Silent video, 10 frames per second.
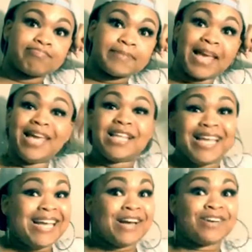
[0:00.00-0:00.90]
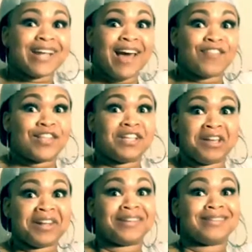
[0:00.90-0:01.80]
he's going to have to
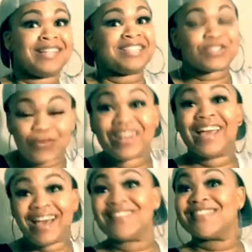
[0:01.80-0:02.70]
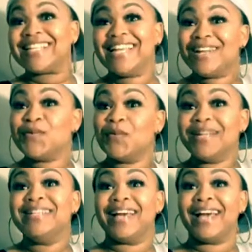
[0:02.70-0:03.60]
get it. He's going to have to get it
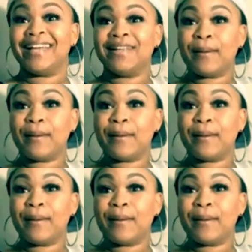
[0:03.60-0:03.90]
one day.